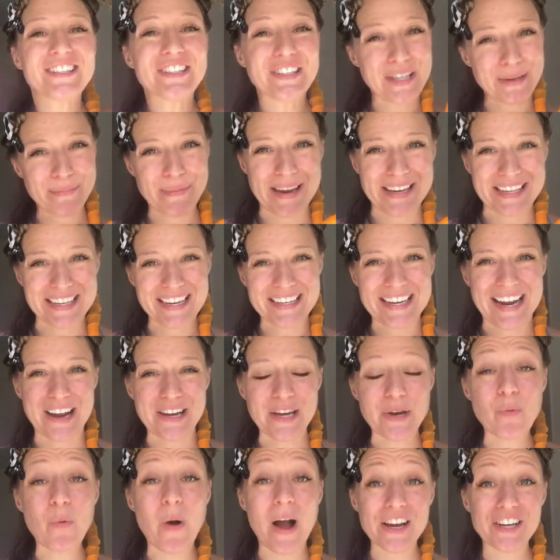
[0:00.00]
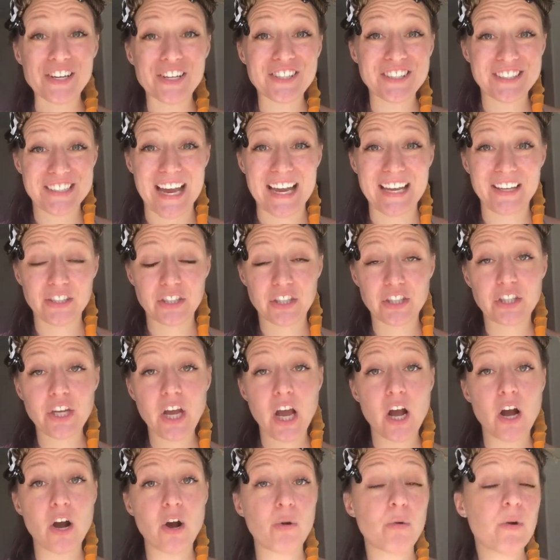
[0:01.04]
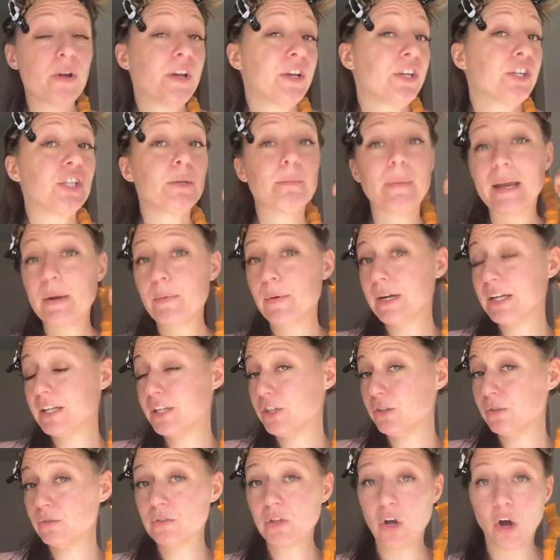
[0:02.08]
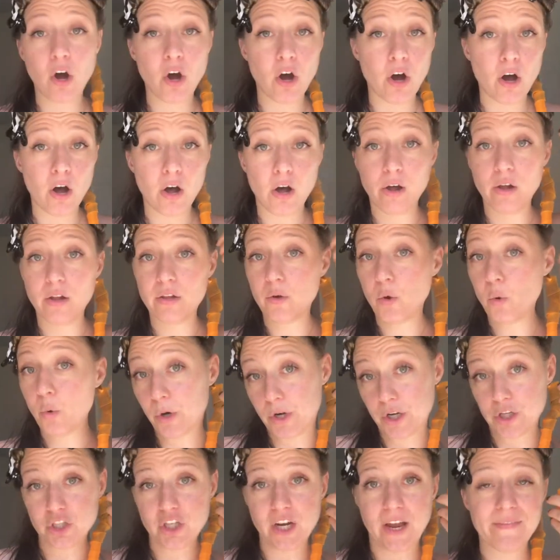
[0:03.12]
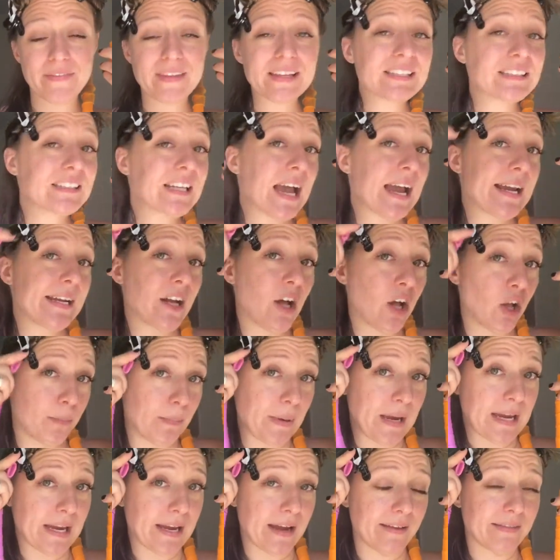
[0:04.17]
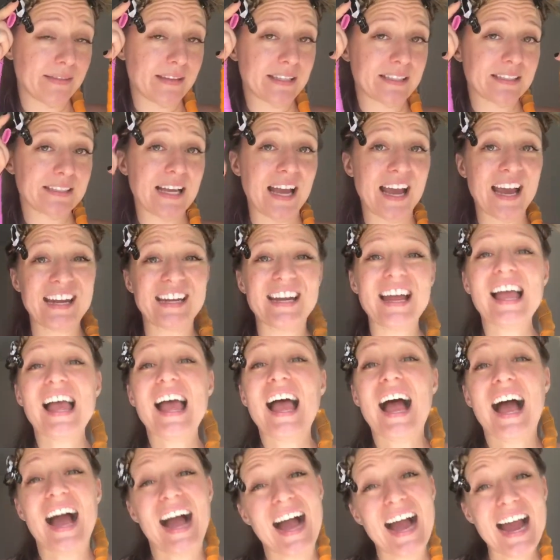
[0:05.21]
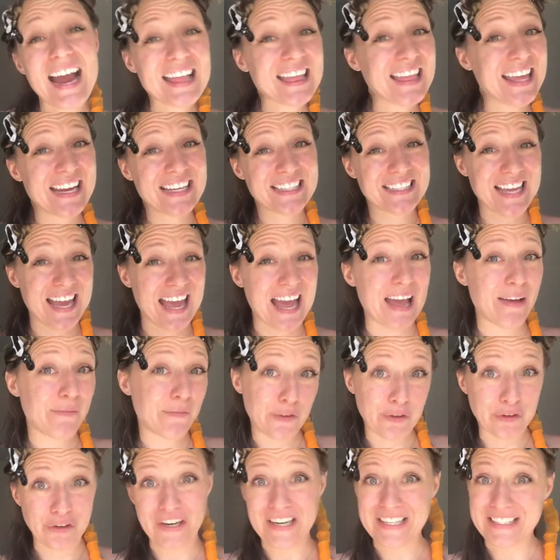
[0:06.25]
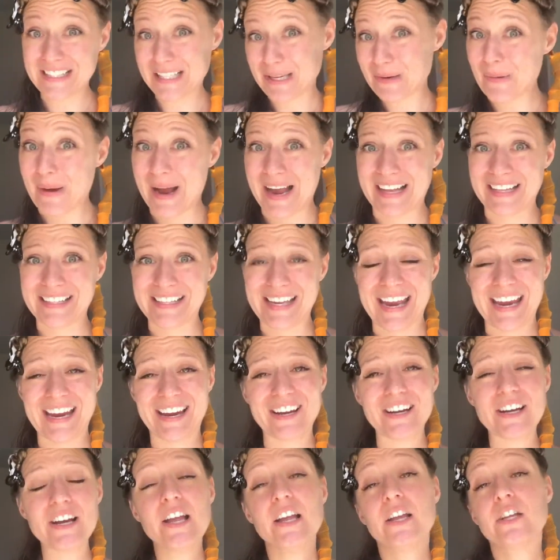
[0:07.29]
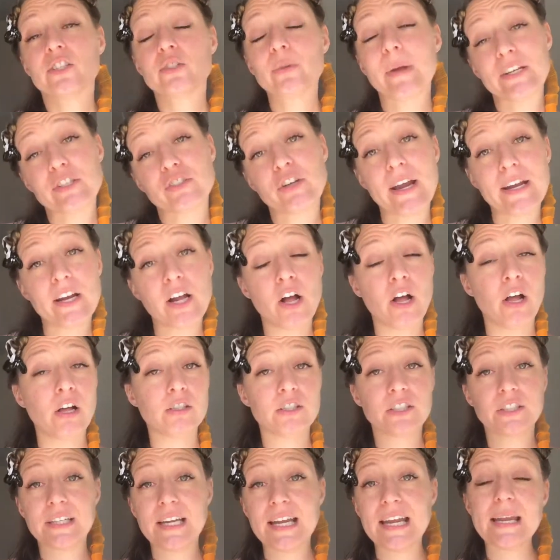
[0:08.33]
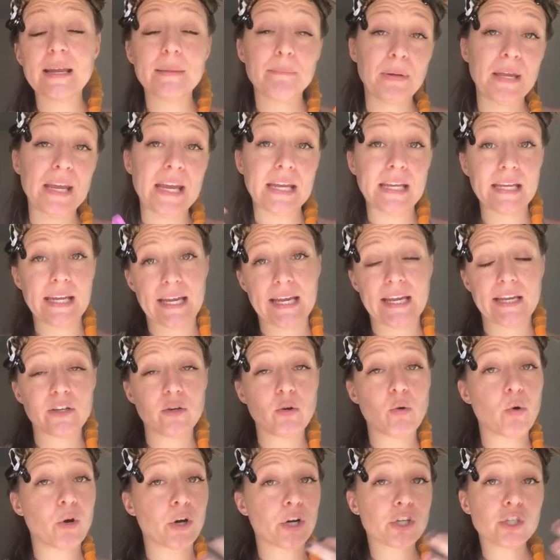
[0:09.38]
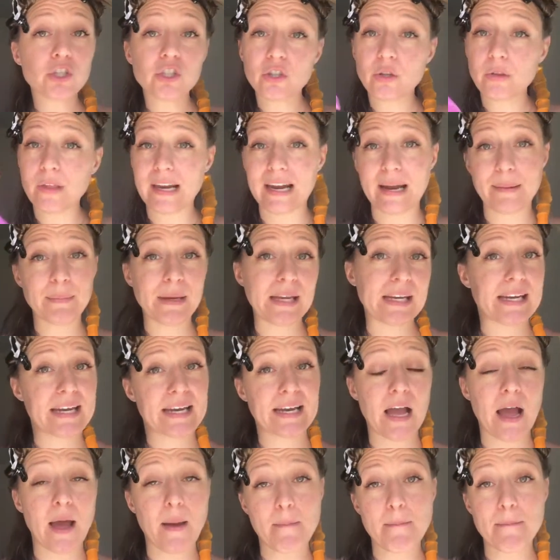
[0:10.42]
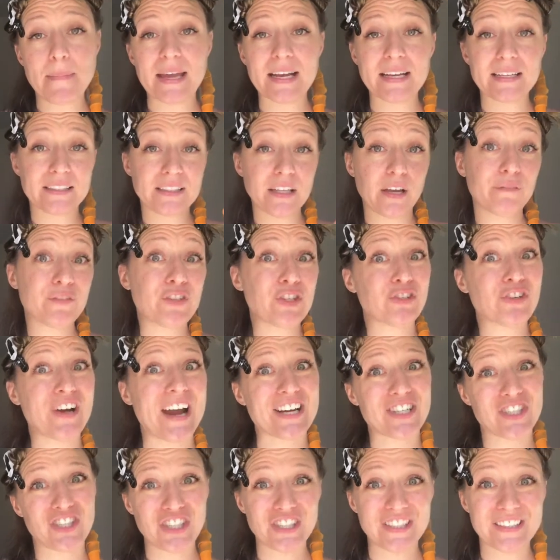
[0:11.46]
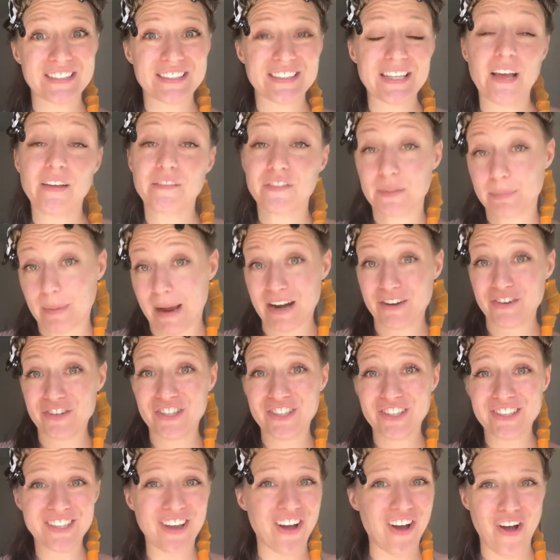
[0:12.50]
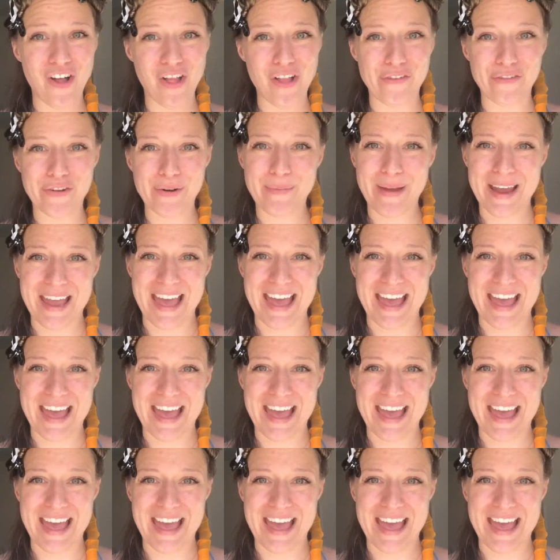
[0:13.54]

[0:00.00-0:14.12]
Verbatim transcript: So depending on how you want your style to go, you might want to use all orange on this side, all pink on this side. I like to have crazy wild hair, so I try to alternate pink and orange so that I'm getting a mix of directions of spirals all over my